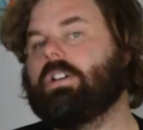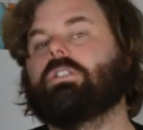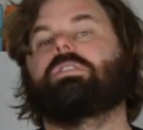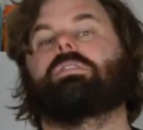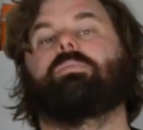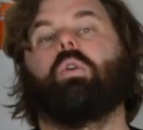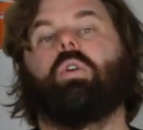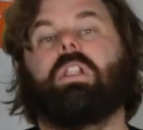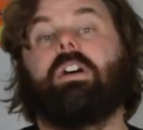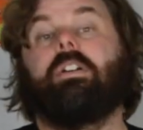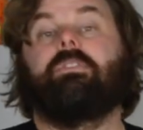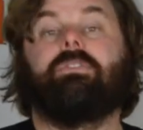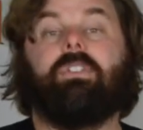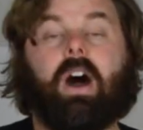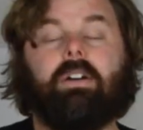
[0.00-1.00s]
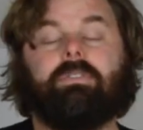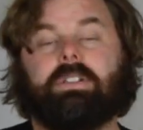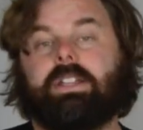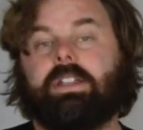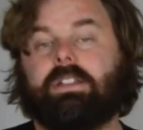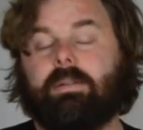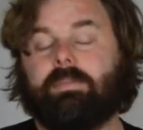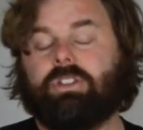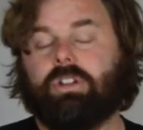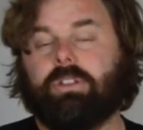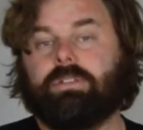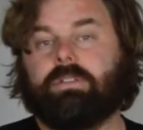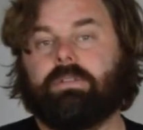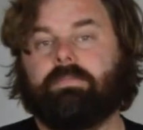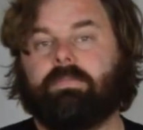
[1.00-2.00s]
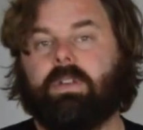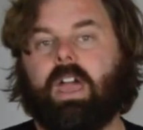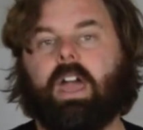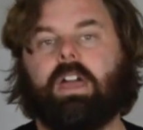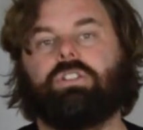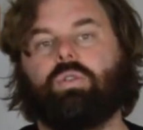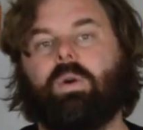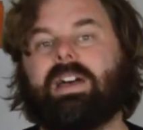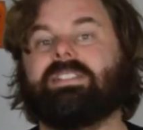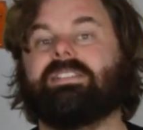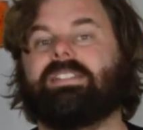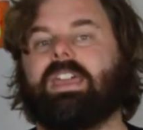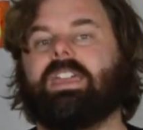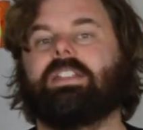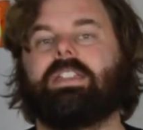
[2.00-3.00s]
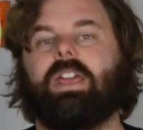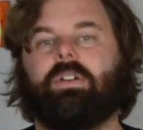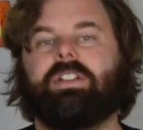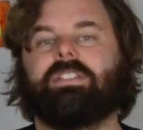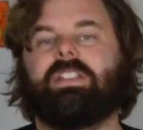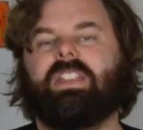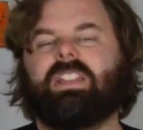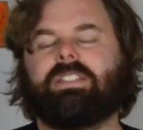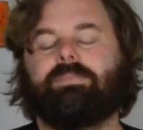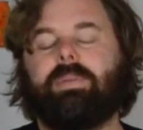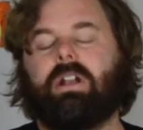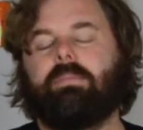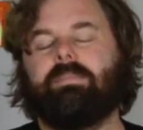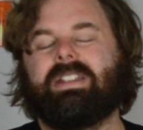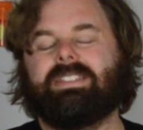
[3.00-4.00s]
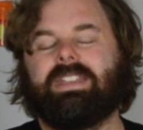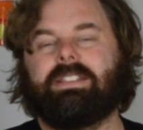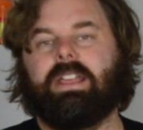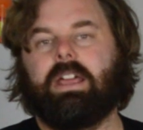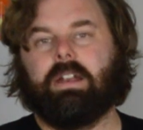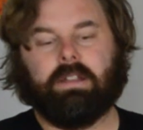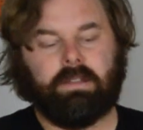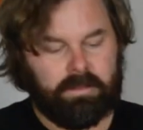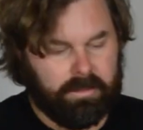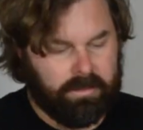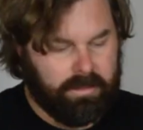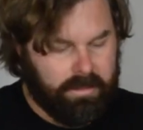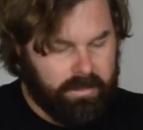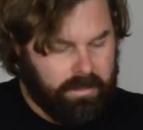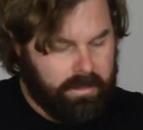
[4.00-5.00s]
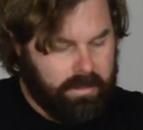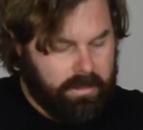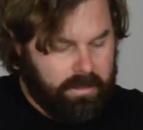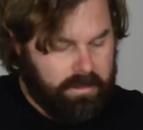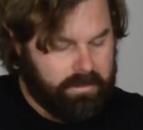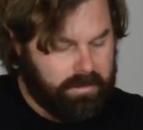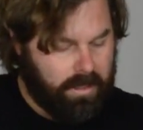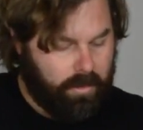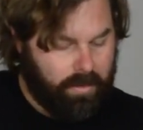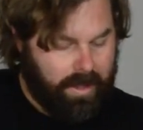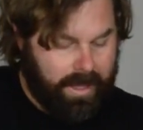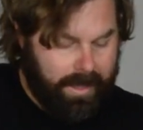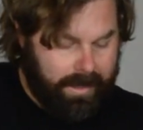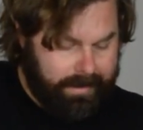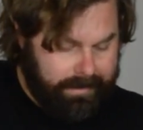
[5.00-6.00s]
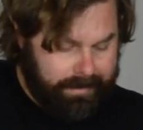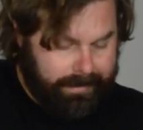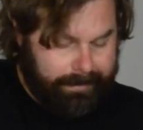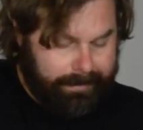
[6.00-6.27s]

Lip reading: smaller 5 litre demijohns and do our secondaries and experimenting then. So,